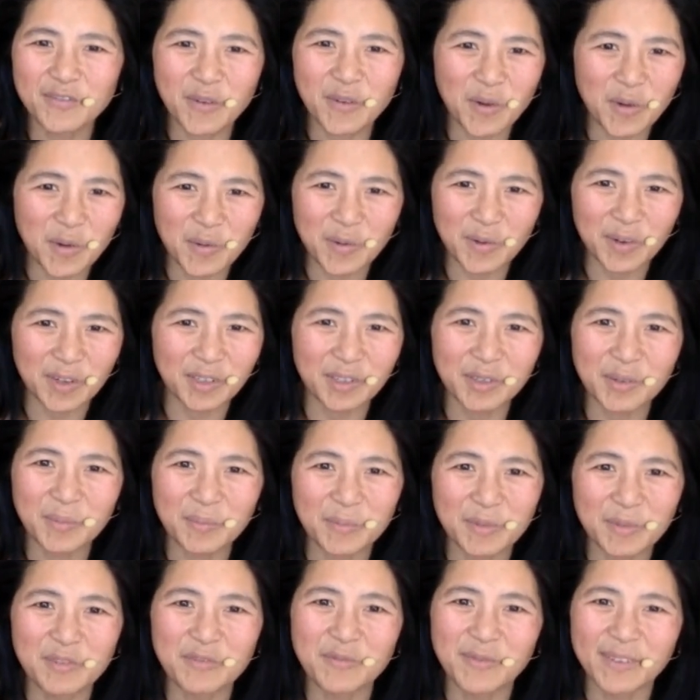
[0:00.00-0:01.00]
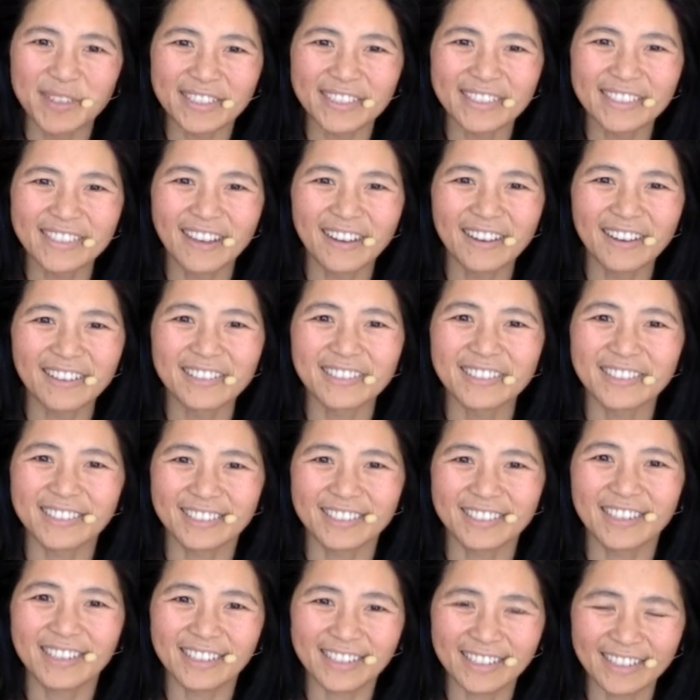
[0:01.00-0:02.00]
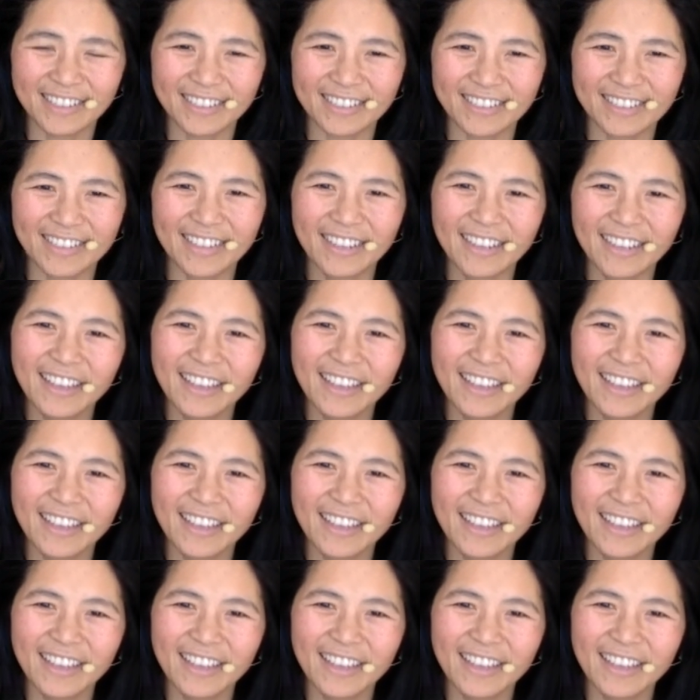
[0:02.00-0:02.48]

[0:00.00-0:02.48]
Forward movement all started.